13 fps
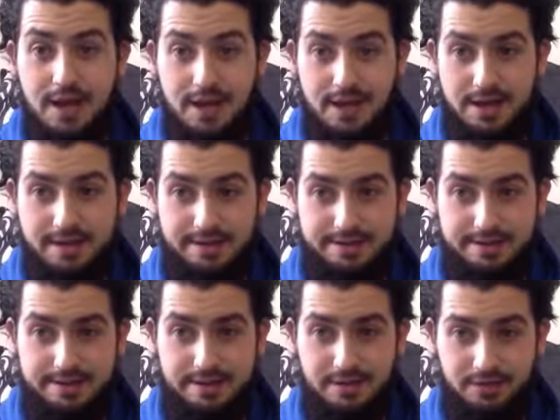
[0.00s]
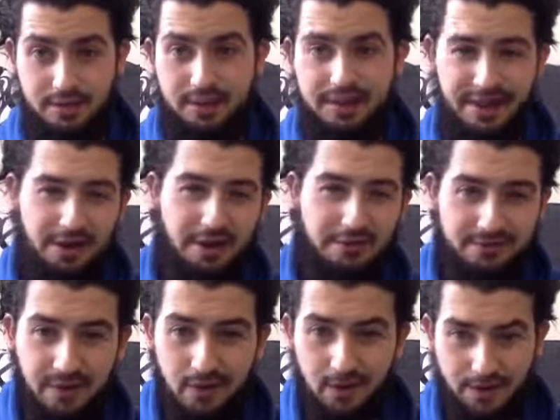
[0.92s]
and I
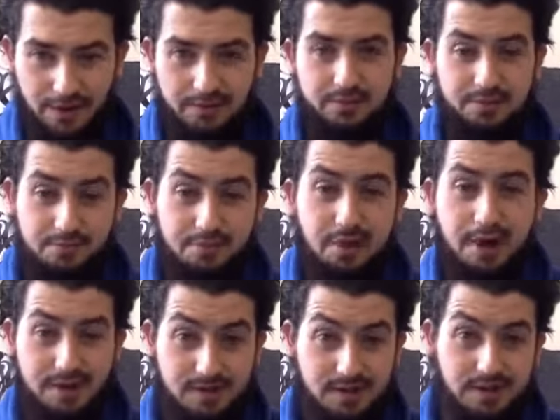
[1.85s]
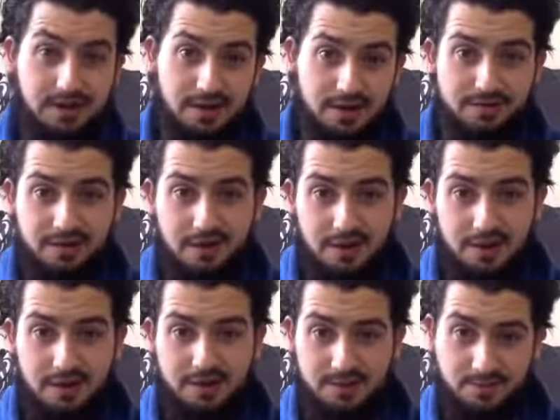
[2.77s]
felt like I was practicing, I felt
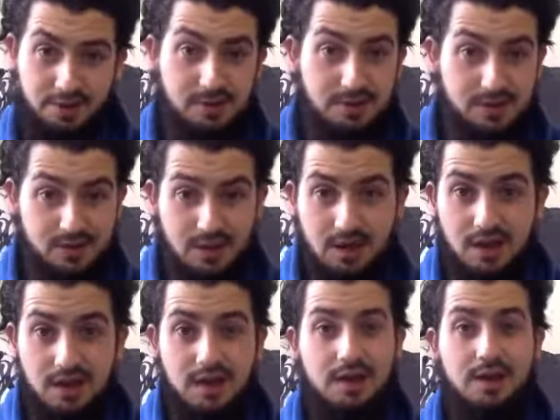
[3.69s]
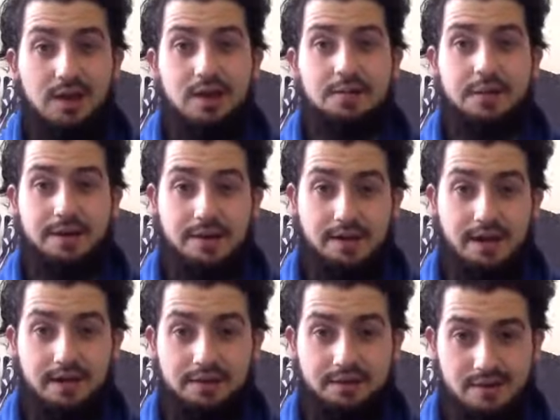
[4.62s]
like I was praying my salah, making an
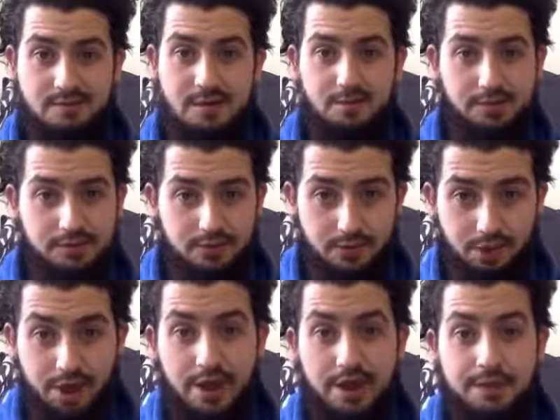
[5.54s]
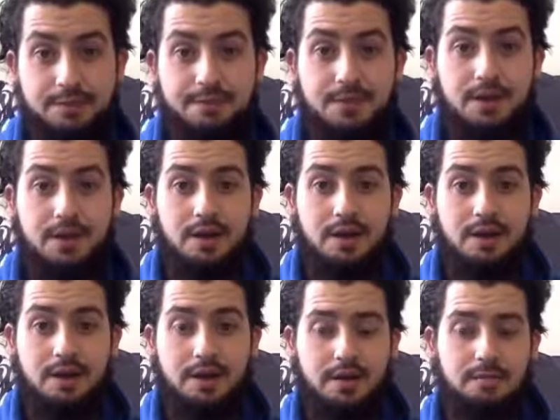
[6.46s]
effort to memorise the Quran,
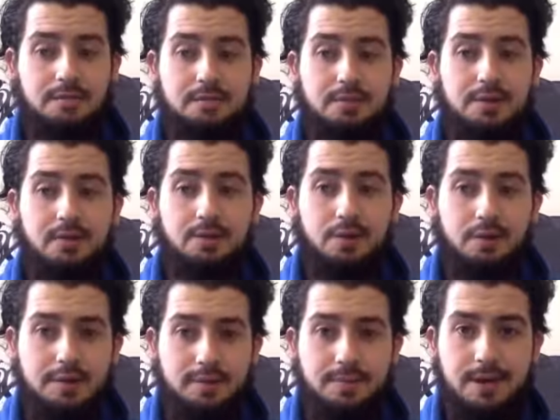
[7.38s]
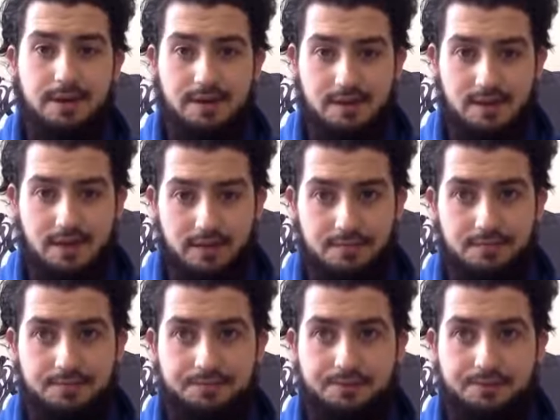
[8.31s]
but then when I went to Palestine,